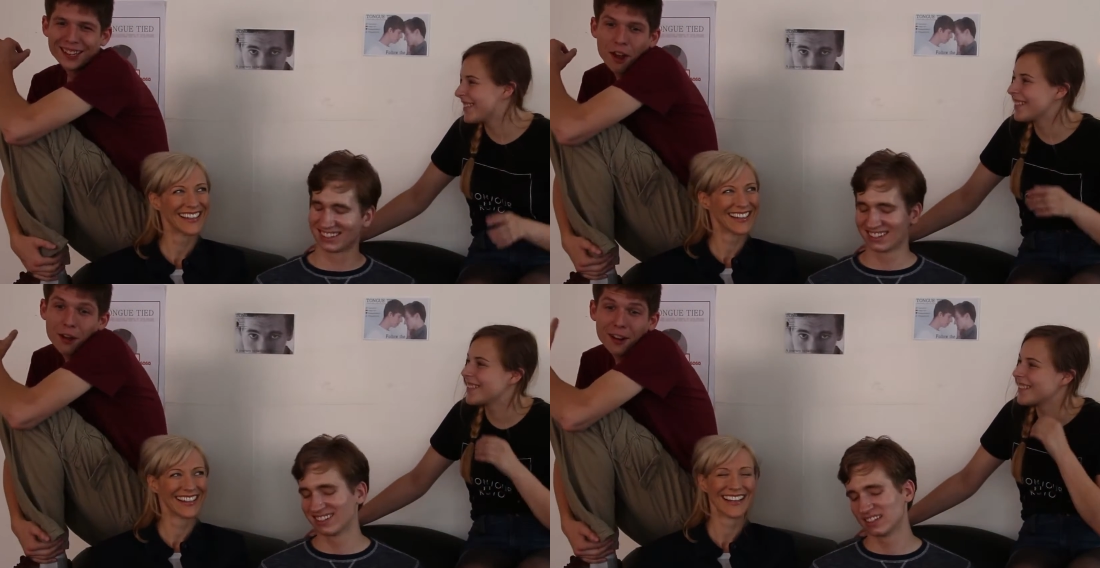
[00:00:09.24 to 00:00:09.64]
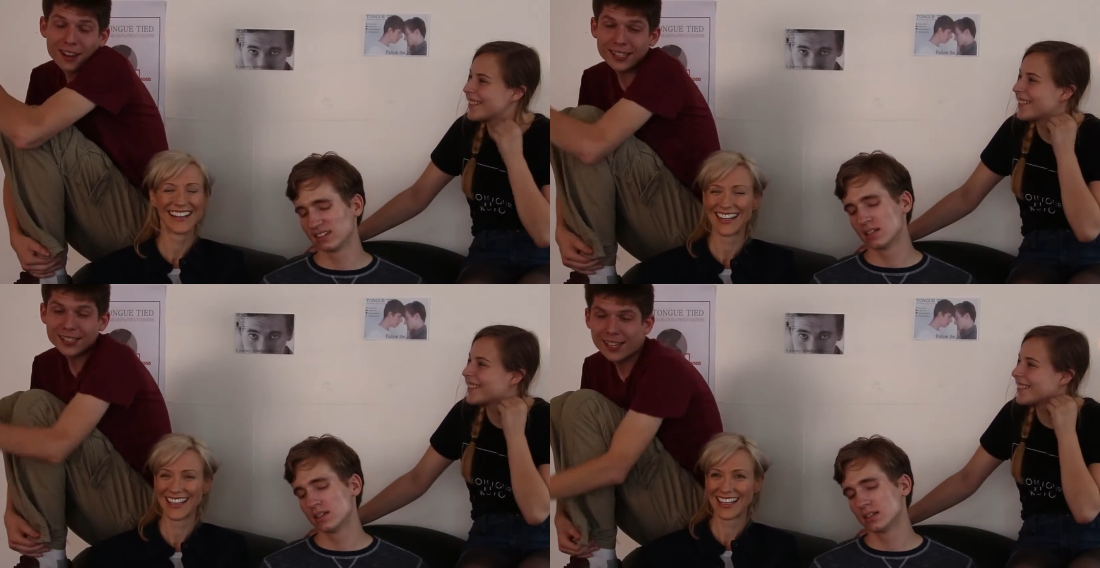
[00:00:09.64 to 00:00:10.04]

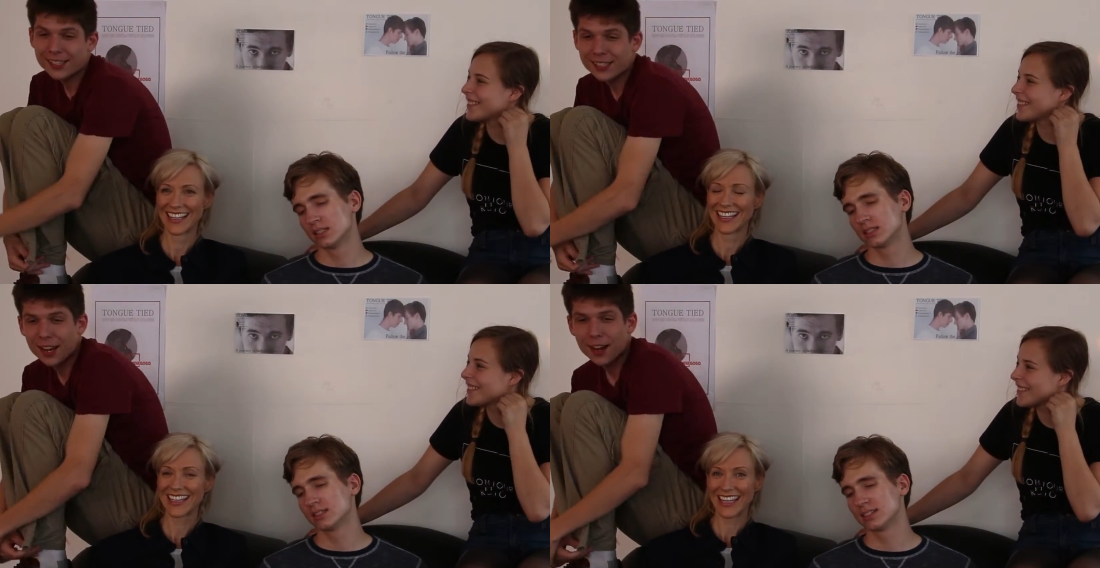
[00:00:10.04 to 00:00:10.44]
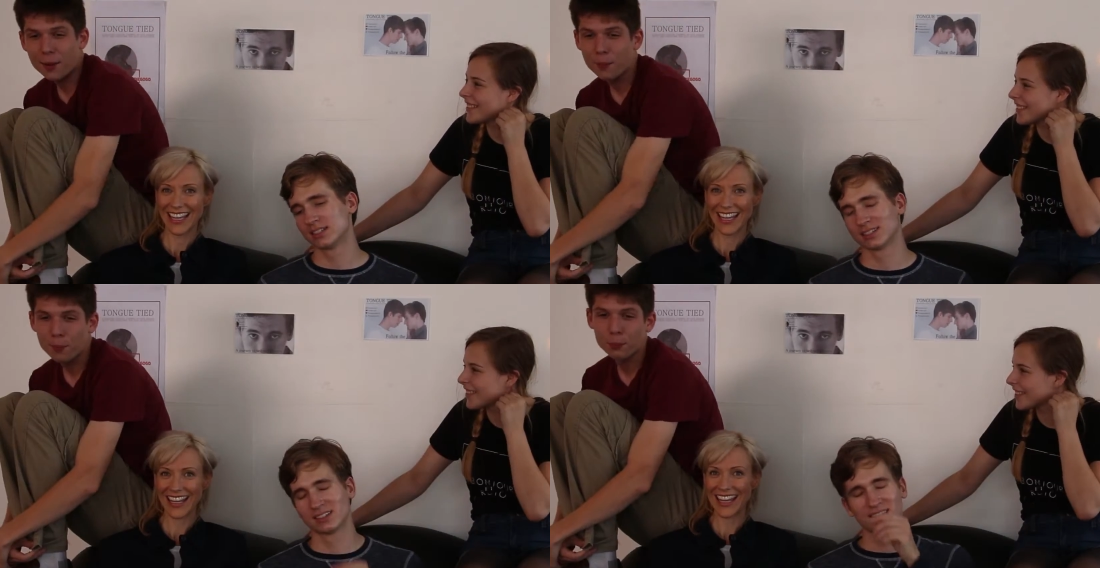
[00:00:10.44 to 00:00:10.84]
Speaker 1: No, it's
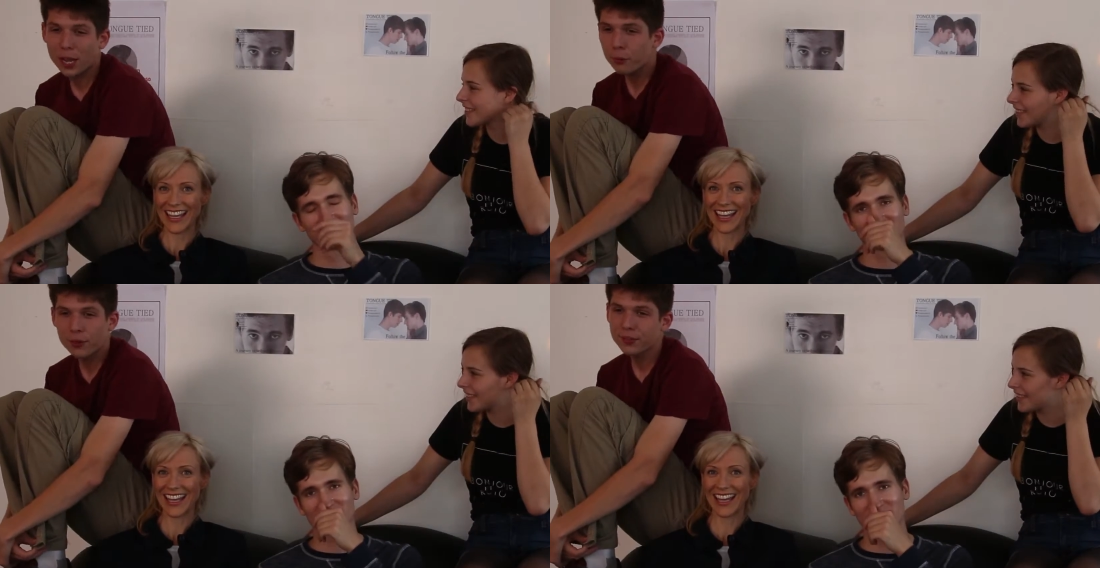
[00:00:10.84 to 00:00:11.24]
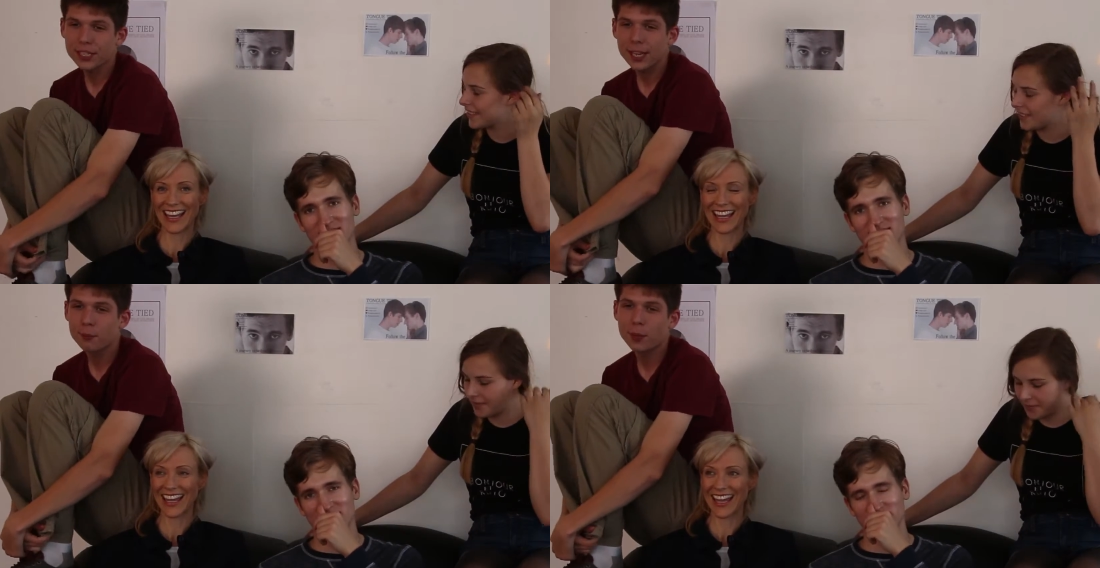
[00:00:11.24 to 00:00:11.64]
like we've
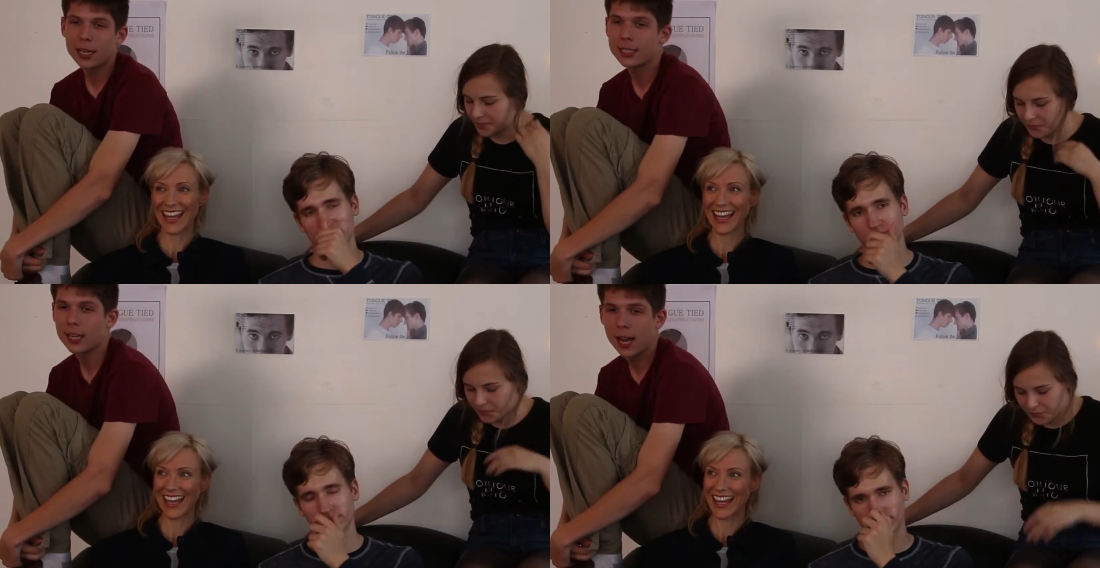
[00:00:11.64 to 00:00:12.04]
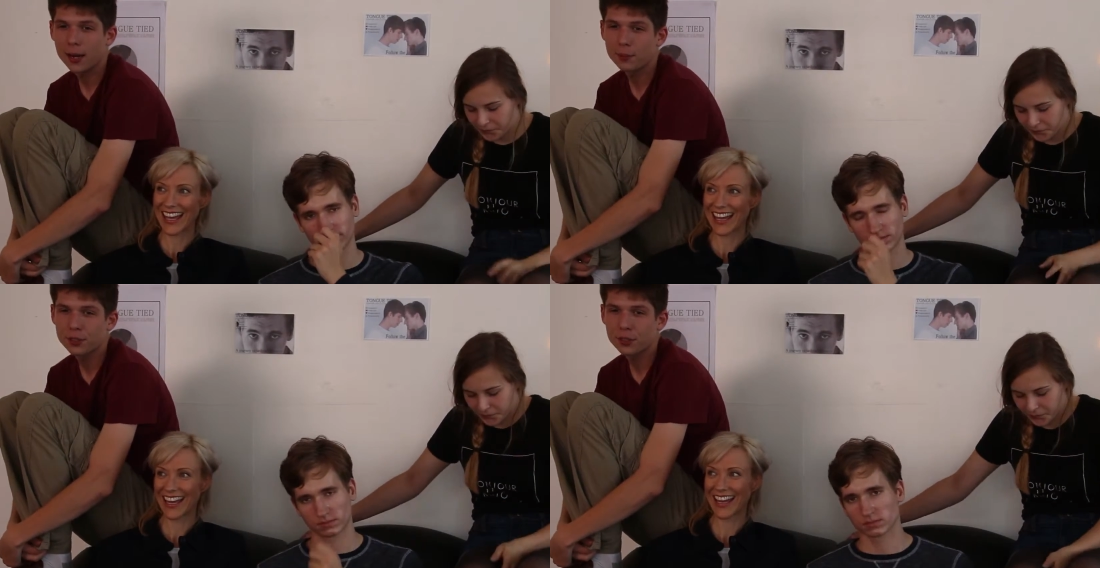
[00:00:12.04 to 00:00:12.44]
said many
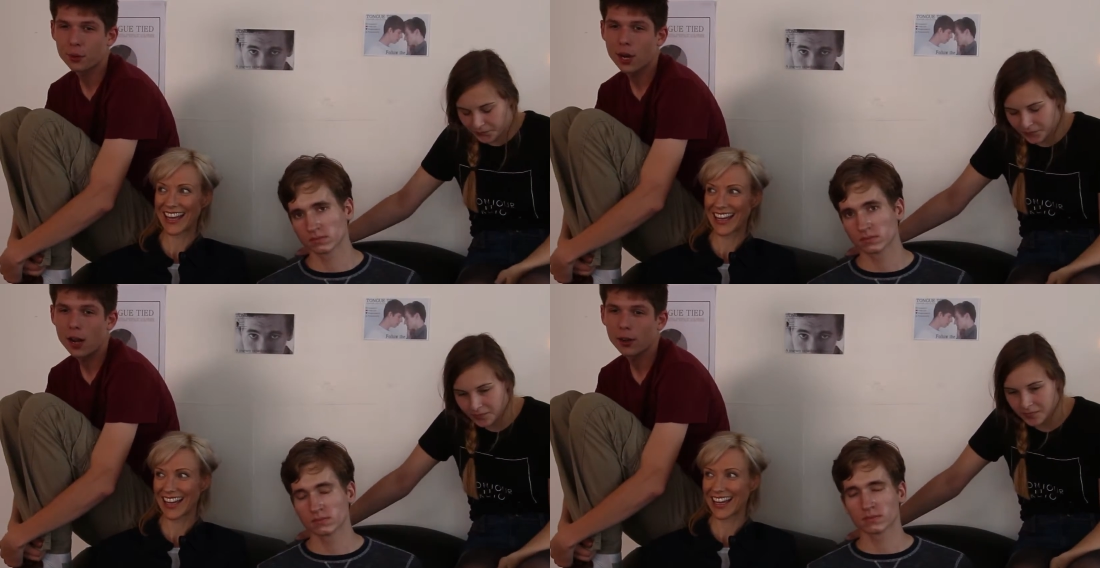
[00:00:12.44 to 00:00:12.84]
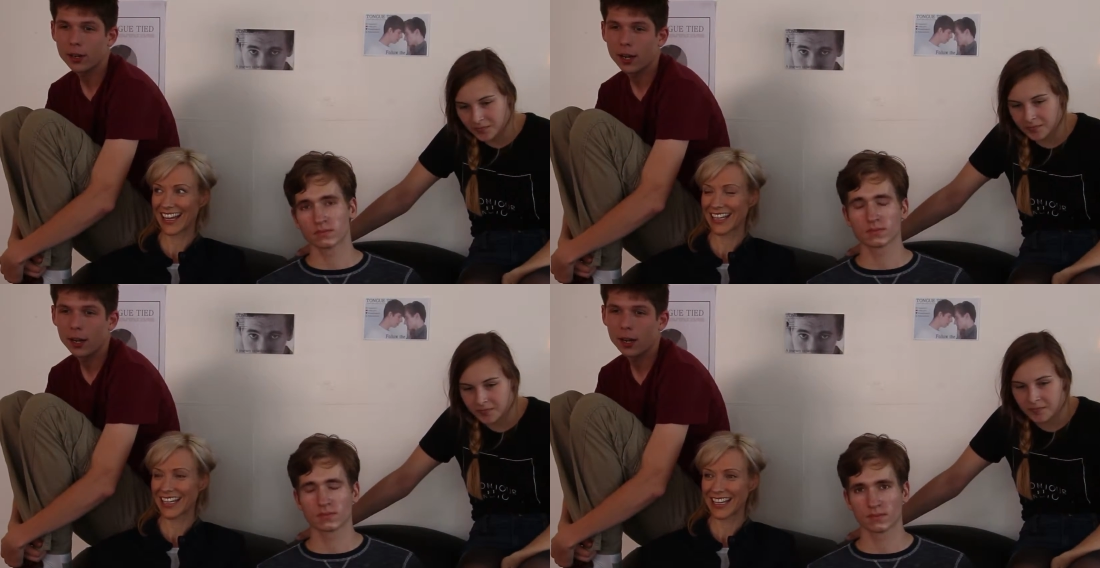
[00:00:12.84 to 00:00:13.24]
times
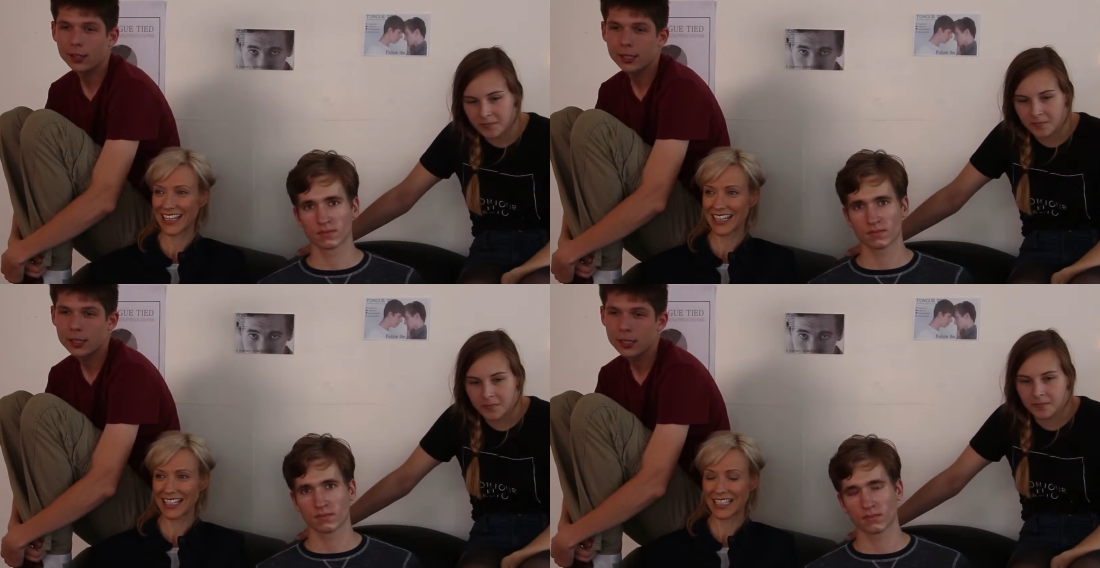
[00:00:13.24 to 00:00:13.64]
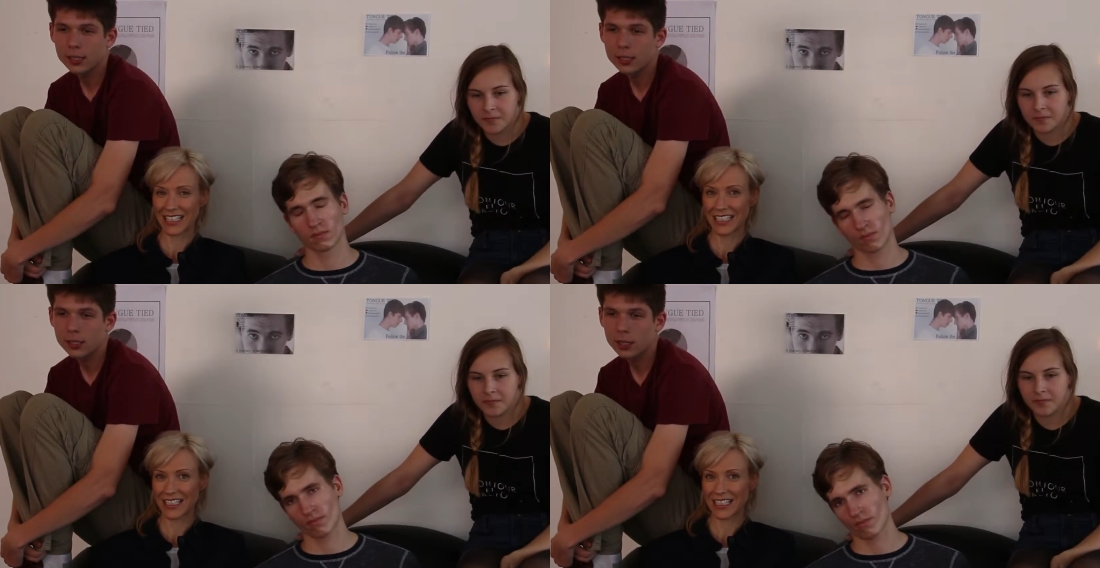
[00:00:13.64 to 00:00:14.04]
throughout
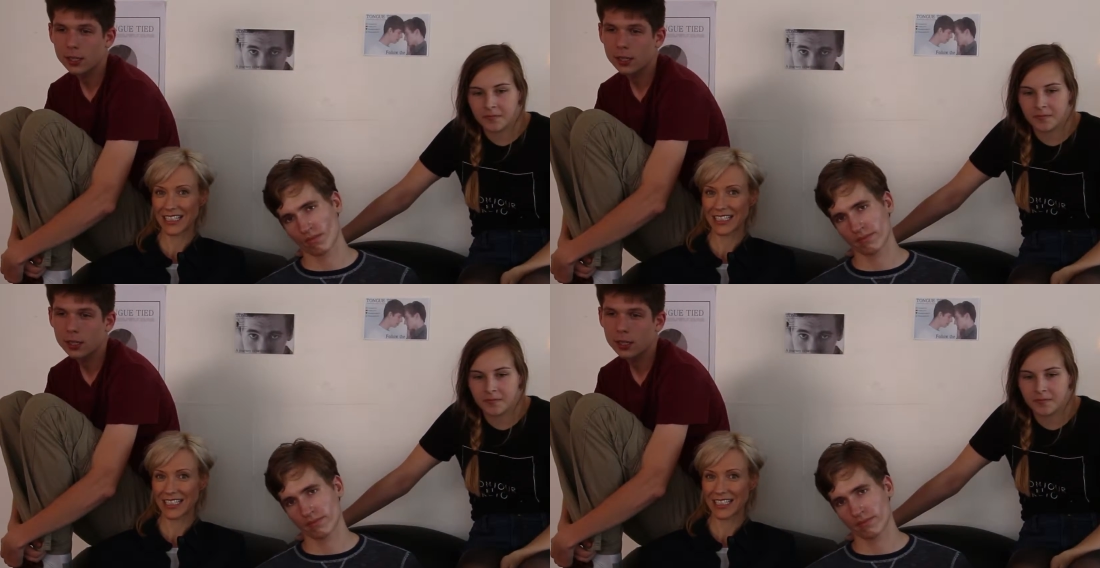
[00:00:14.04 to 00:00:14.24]
this